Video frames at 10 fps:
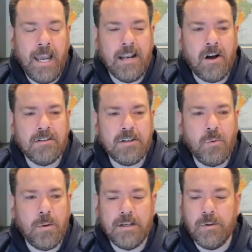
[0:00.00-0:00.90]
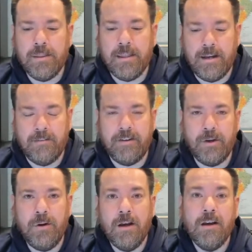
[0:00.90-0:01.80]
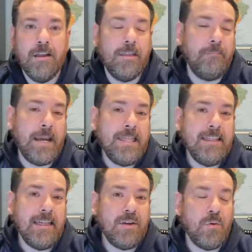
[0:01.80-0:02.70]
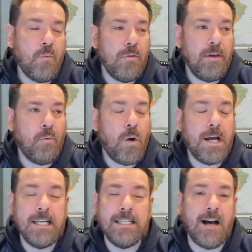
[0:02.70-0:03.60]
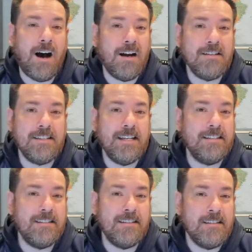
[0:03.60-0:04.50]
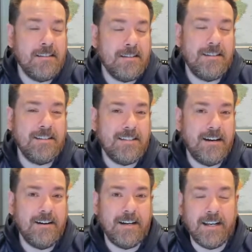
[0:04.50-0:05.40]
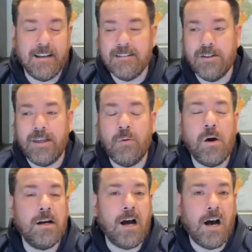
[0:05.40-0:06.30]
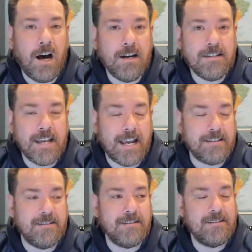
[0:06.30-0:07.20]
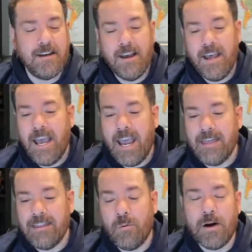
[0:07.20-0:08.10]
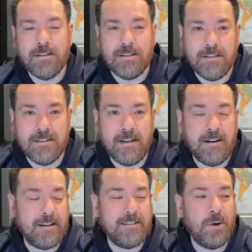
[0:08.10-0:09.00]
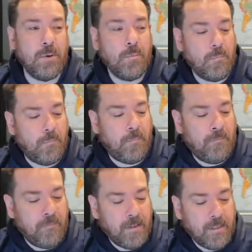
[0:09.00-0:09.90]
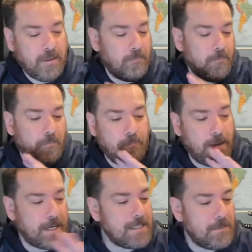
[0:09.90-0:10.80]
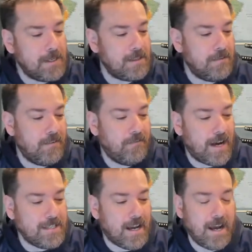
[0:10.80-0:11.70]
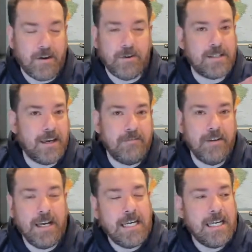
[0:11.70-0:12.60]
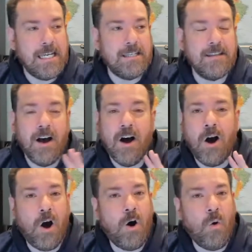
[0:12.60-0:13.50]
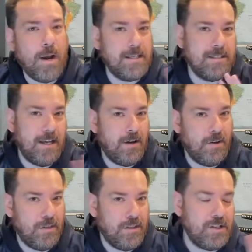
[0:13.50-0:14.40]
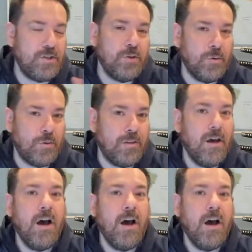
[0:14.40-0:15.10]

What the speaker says: And also when doing the interview, the main thing that they want is honesty and sincerity. So they want honest answers and they want sincerity. So the biggest piece of advice I always give is always tell the truth.